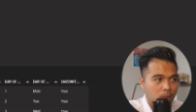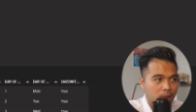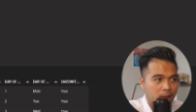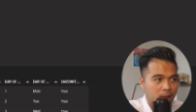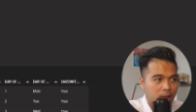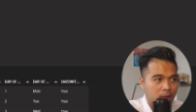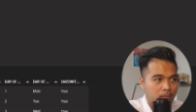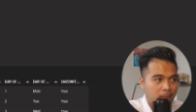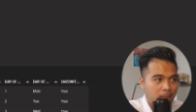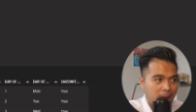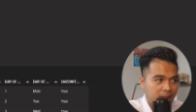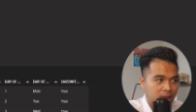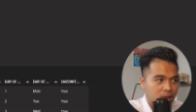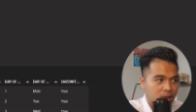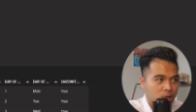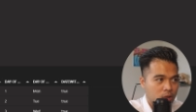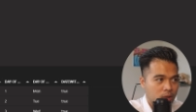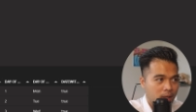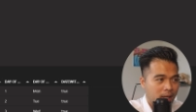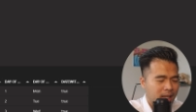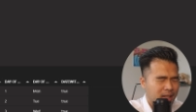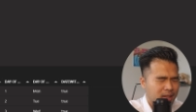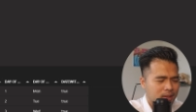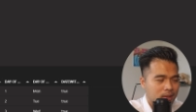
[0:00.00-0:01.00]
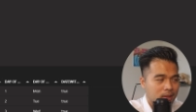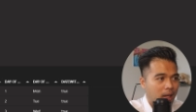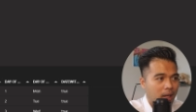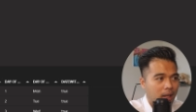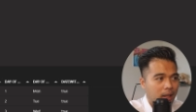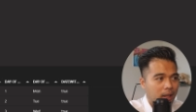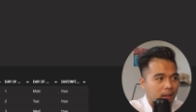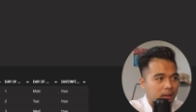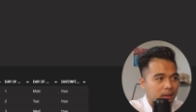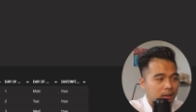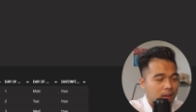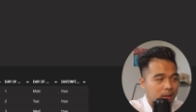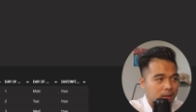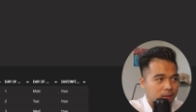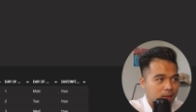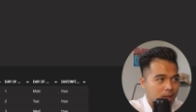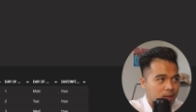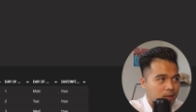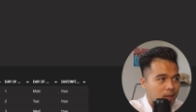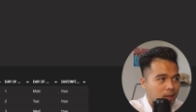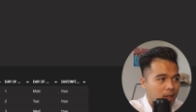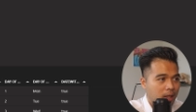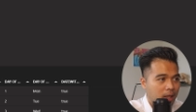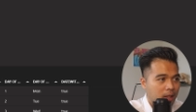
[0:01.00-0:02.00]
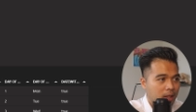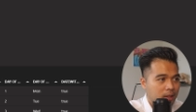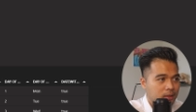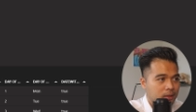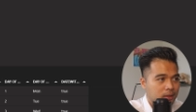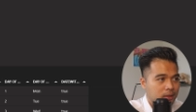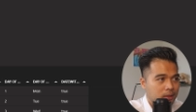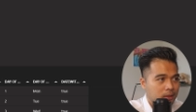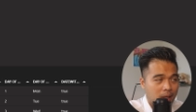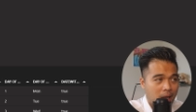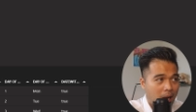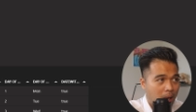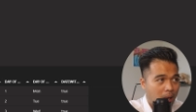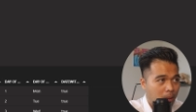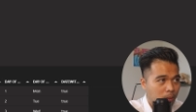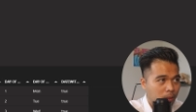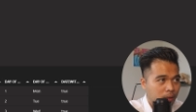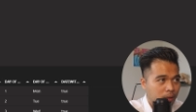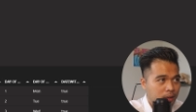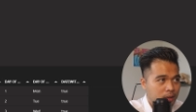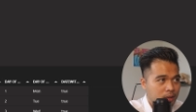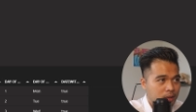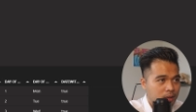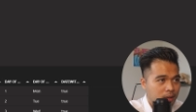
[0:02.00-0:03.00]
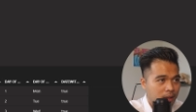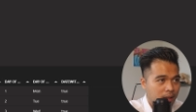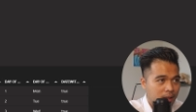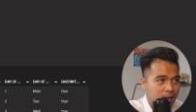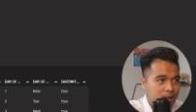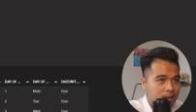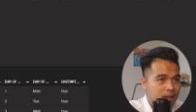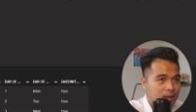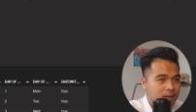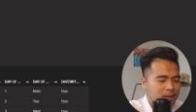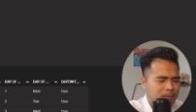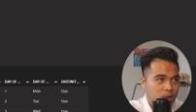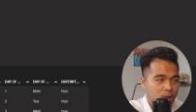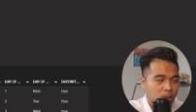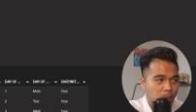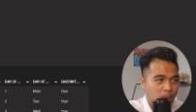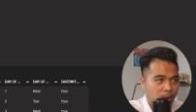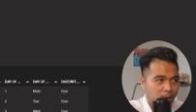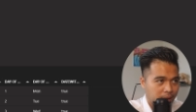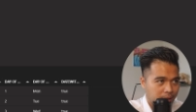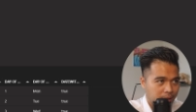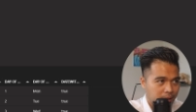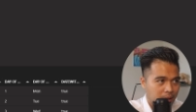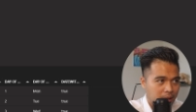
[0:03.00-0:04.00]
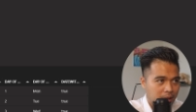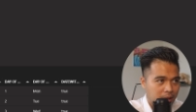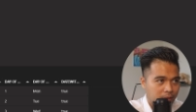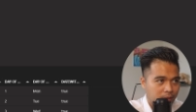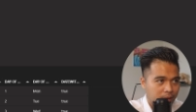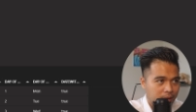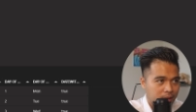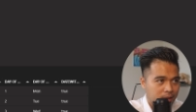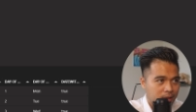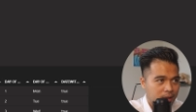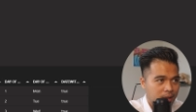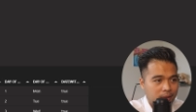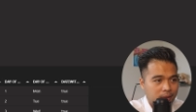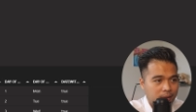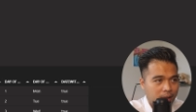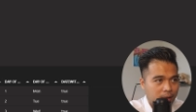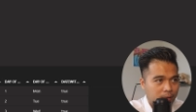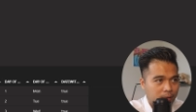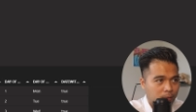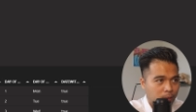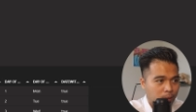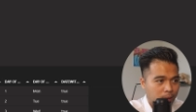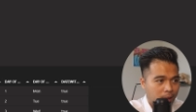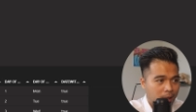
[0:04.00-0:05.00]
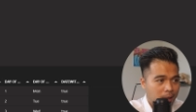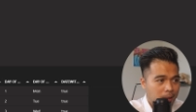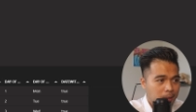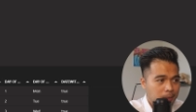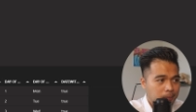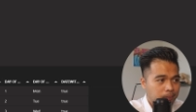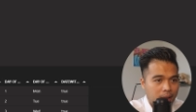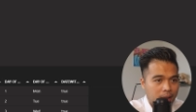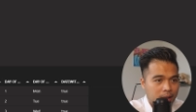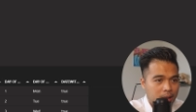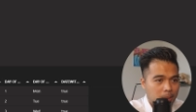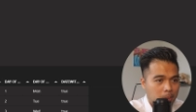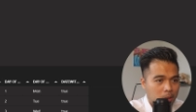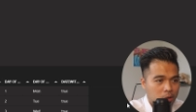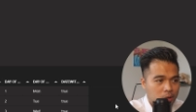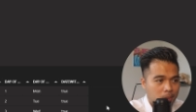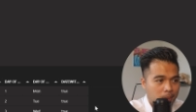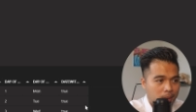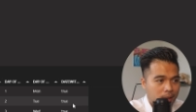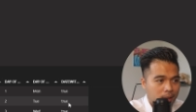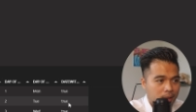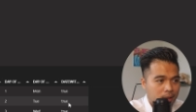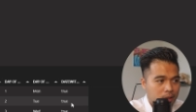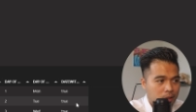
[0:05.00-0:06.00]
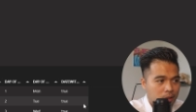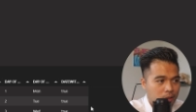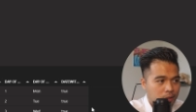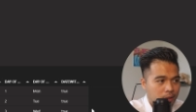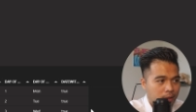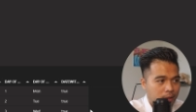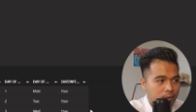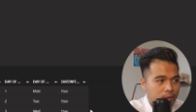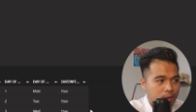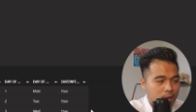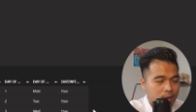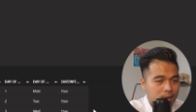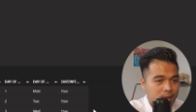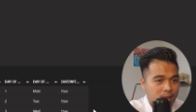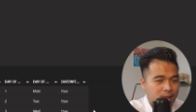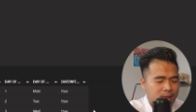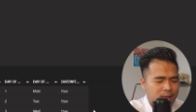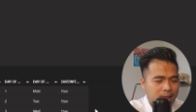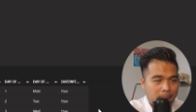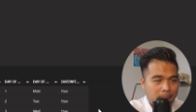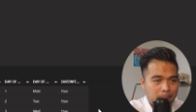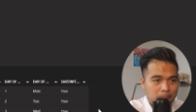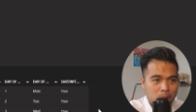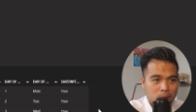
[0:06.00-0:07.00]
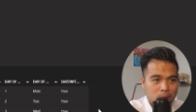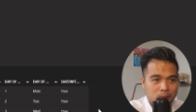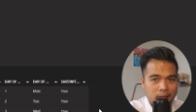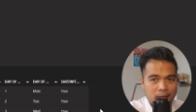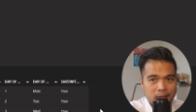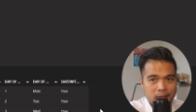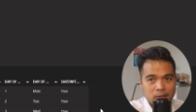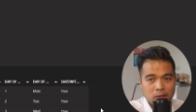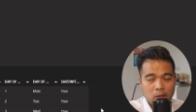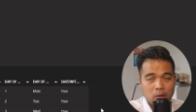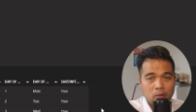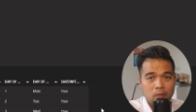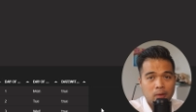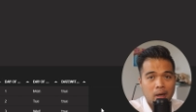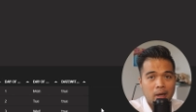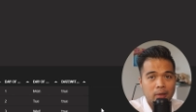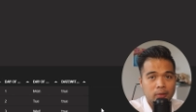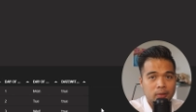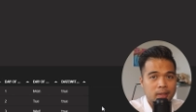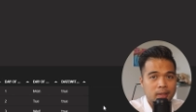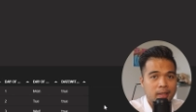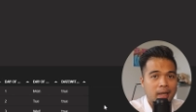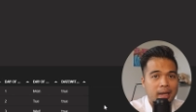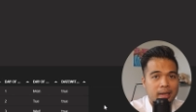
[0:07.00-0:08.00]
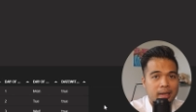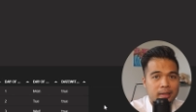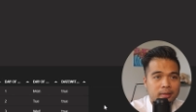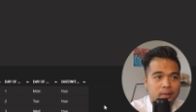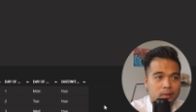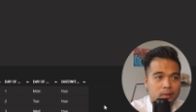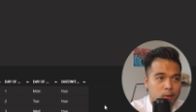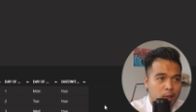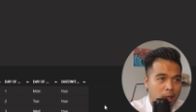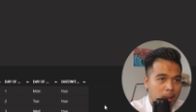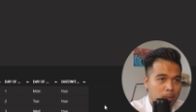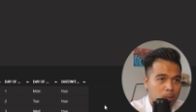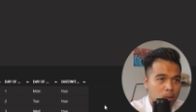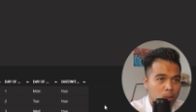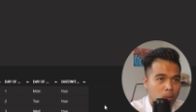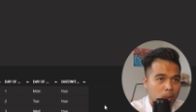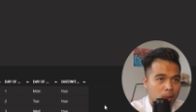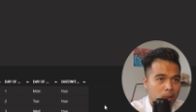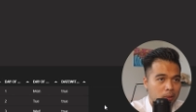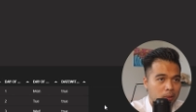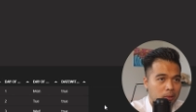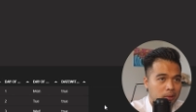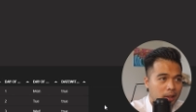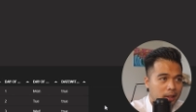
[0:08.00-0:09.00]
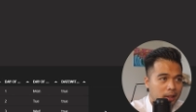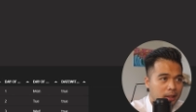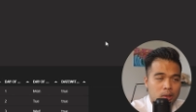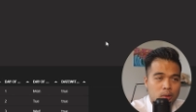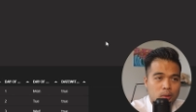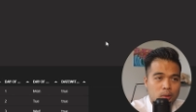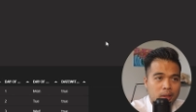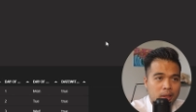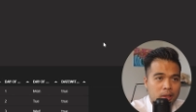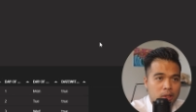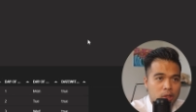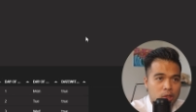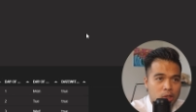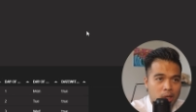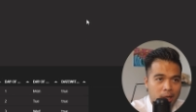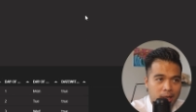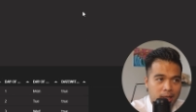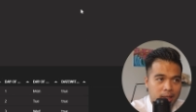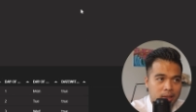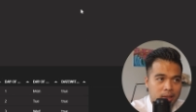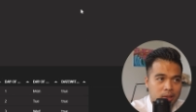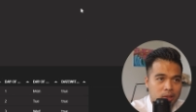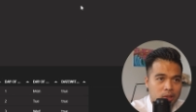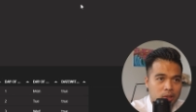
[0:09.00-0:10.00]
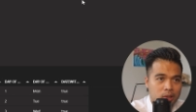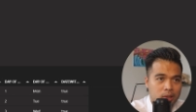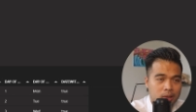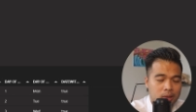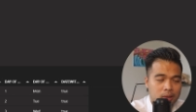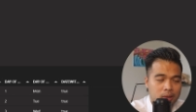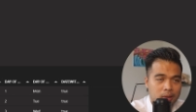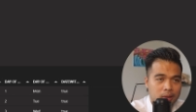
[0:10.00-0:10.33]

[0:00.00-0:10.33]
with manage dates. And in this case, ours is. So we're going to leave it there for now. At the bottom here, it just gives us a sample data of how the calendar table will look like. You can change